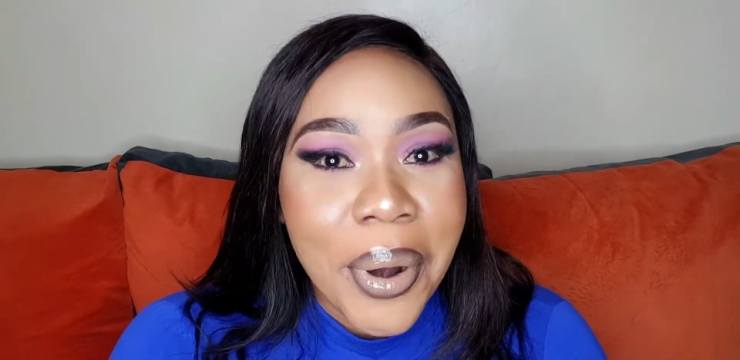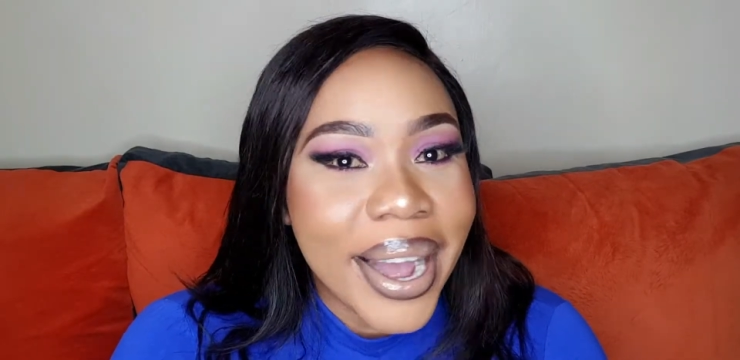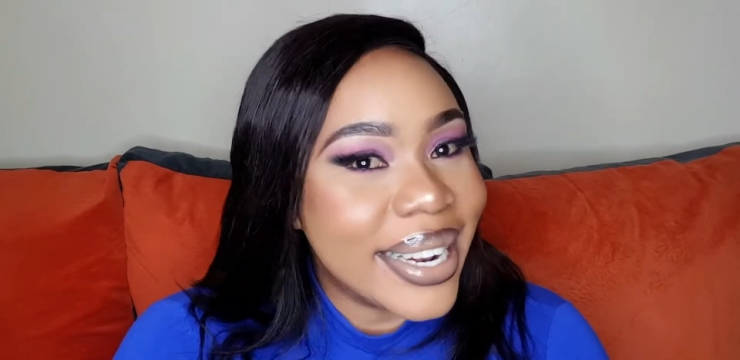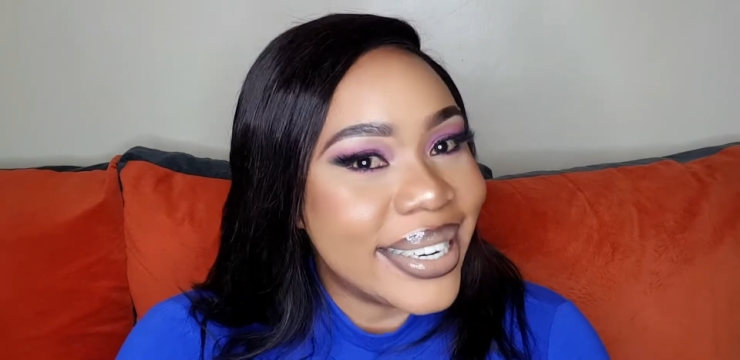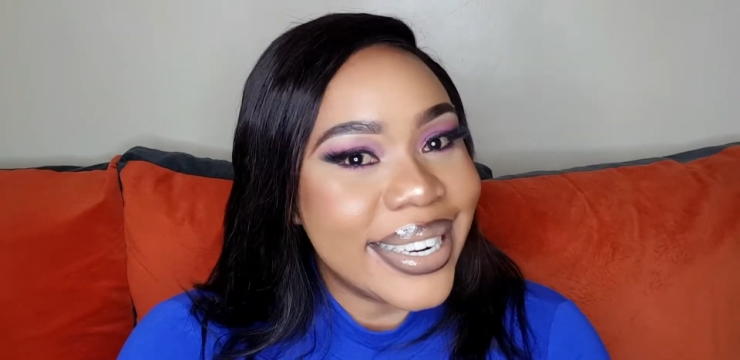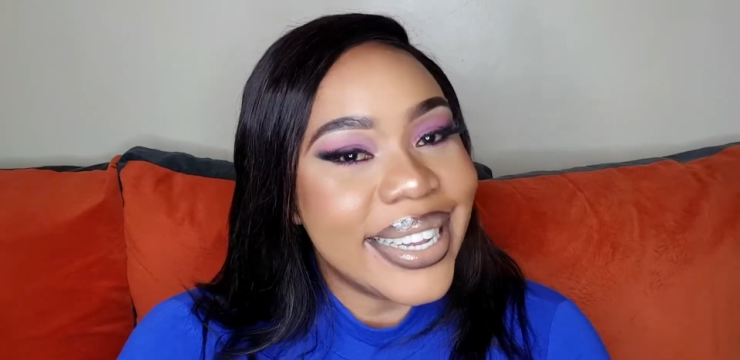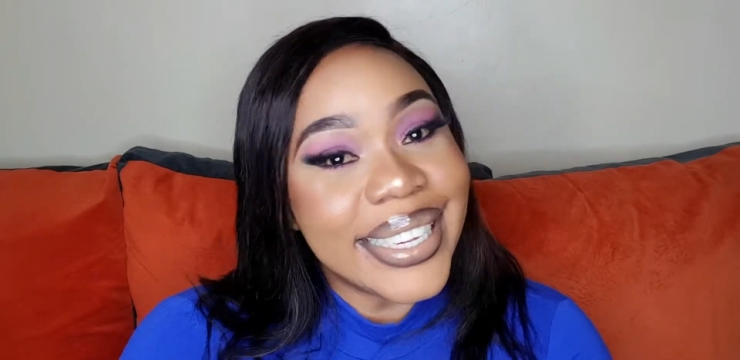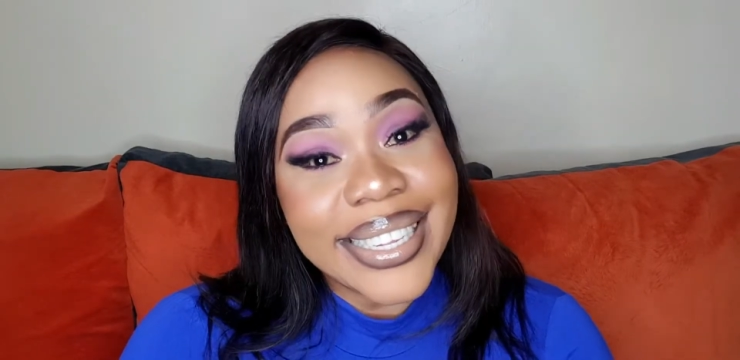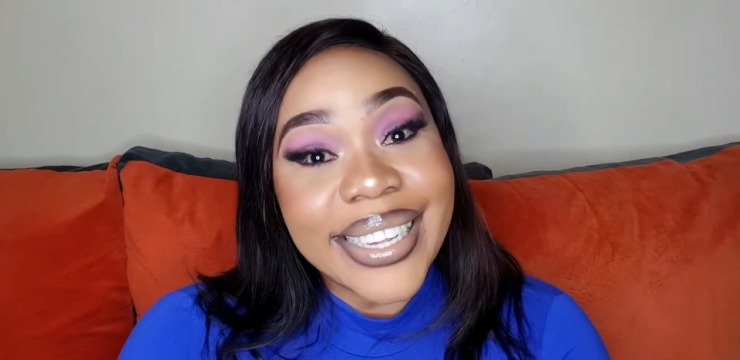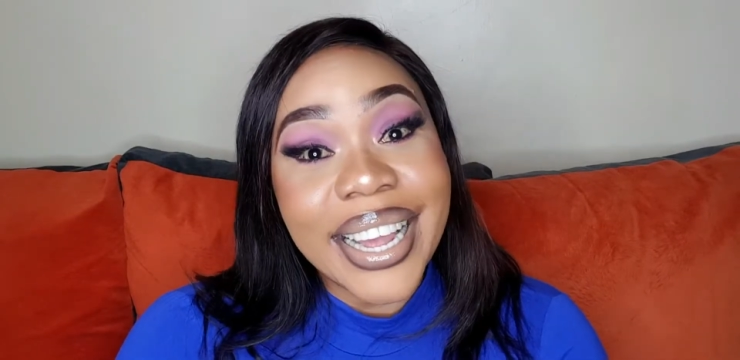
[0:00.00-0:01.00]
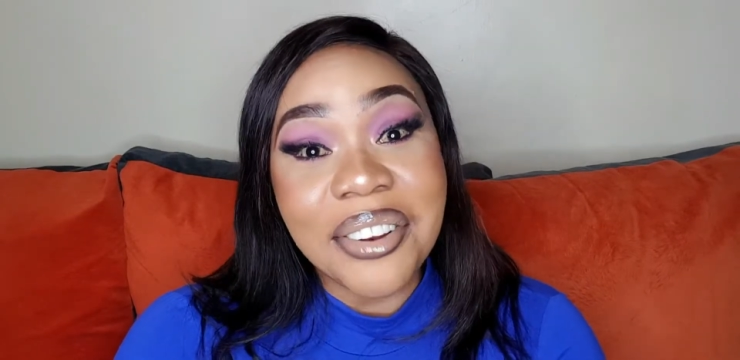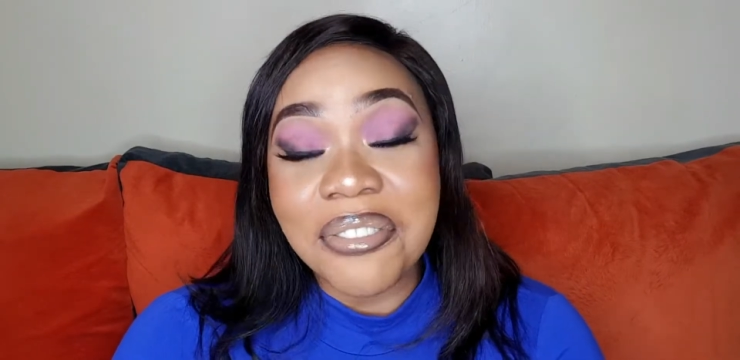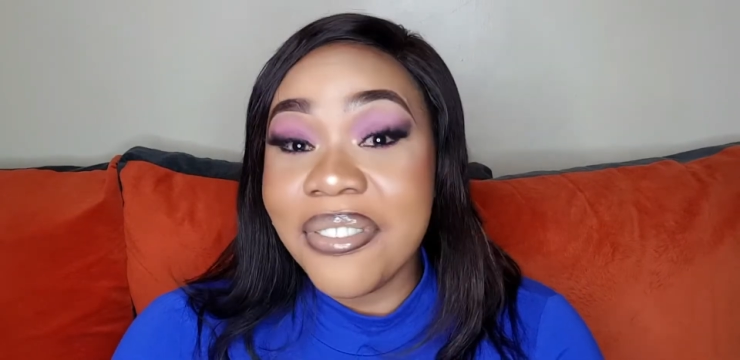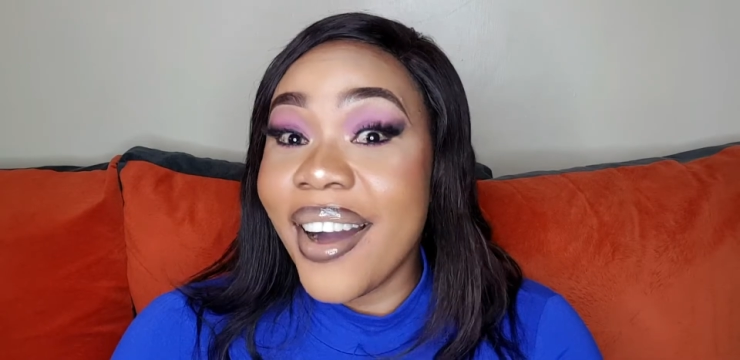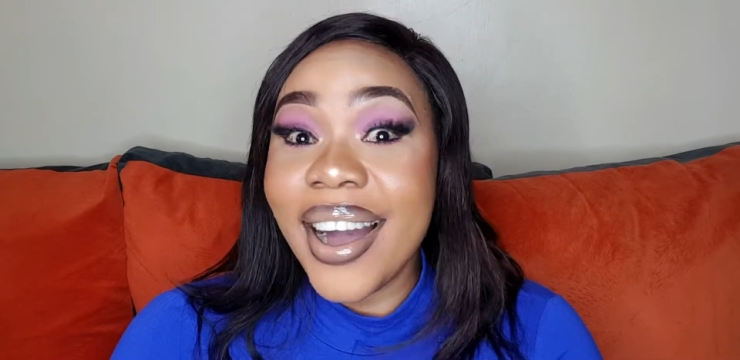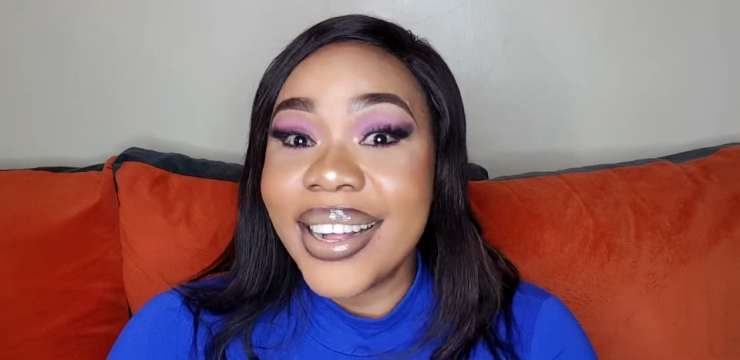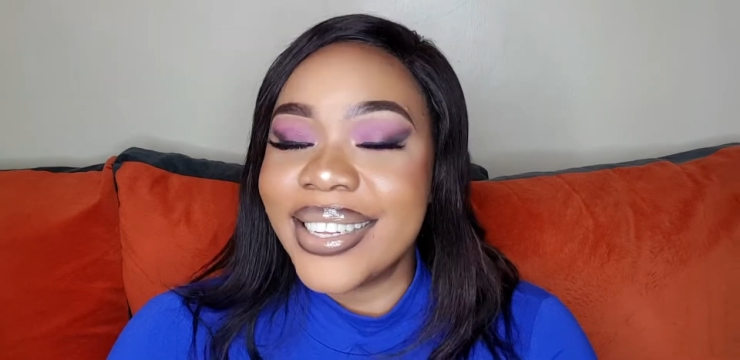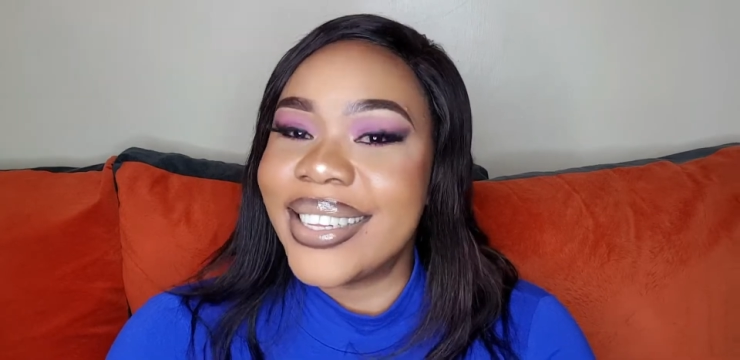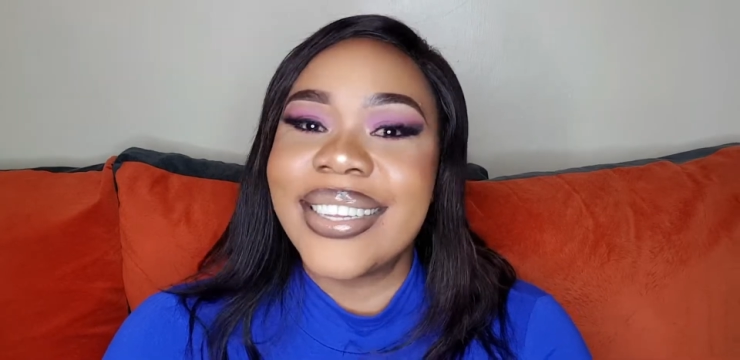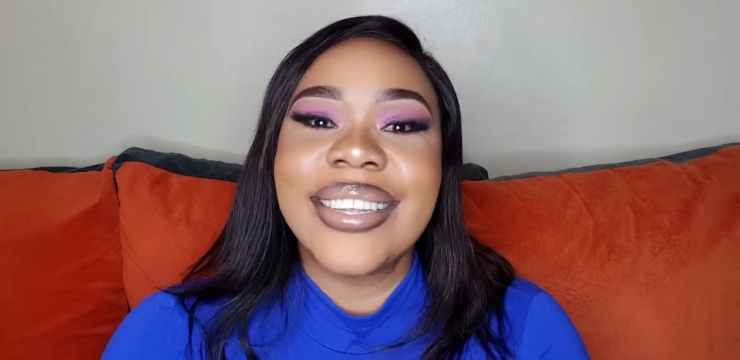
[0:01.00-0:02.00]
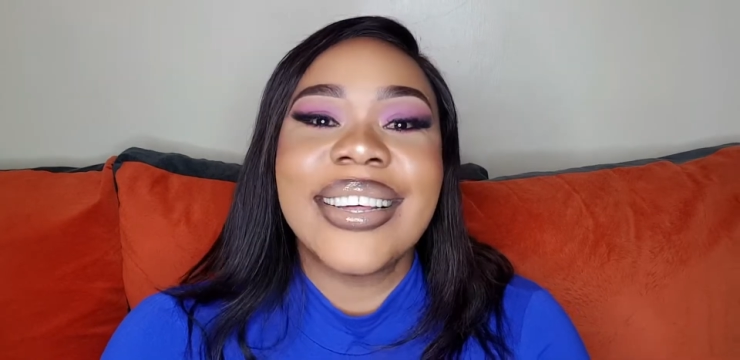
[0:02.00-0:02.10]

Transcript: and easy and fast.